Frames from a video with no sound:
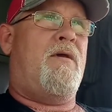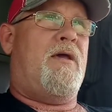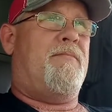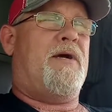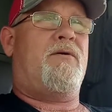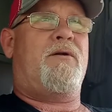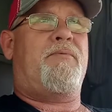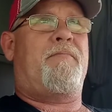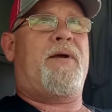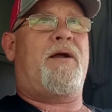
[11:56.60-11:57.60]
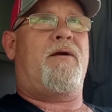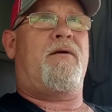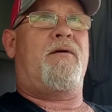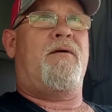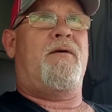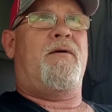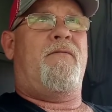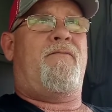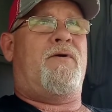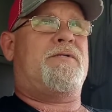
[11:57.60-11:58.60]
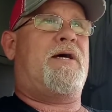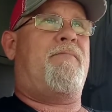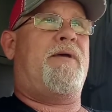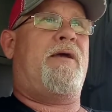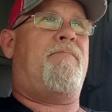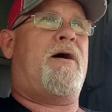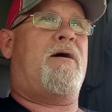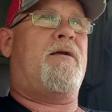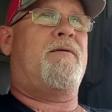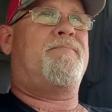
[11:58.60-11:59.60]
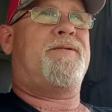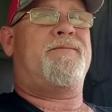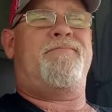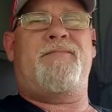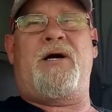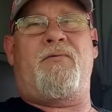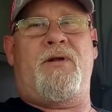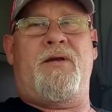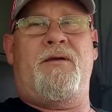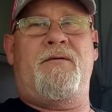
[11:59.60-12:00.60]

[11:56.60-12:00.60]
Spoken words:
Am I going to prepare for a zombie apocalypse? Not really.